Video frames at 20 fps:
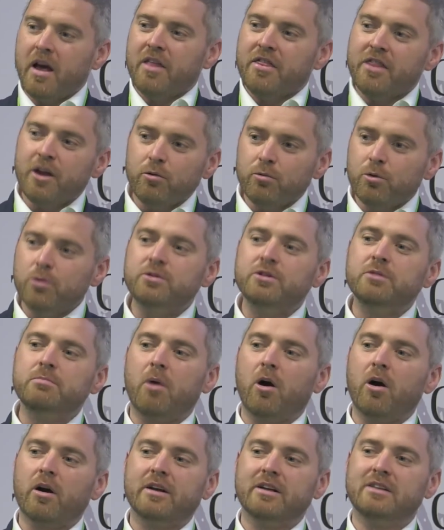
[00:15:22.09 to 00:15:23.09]
their route to
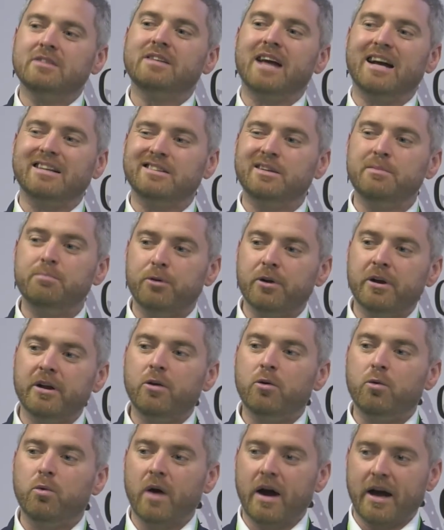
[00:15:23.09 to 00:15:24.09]
market is actually pretty
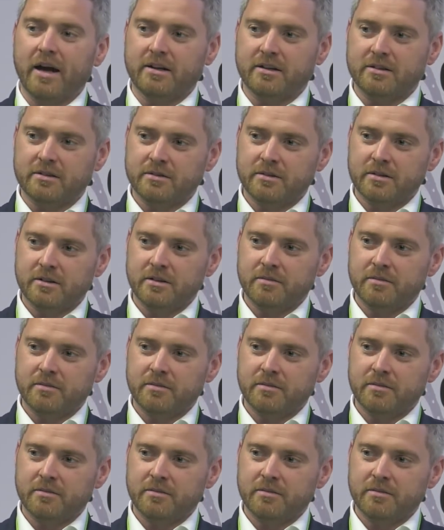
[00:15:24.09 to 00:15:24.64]
quick.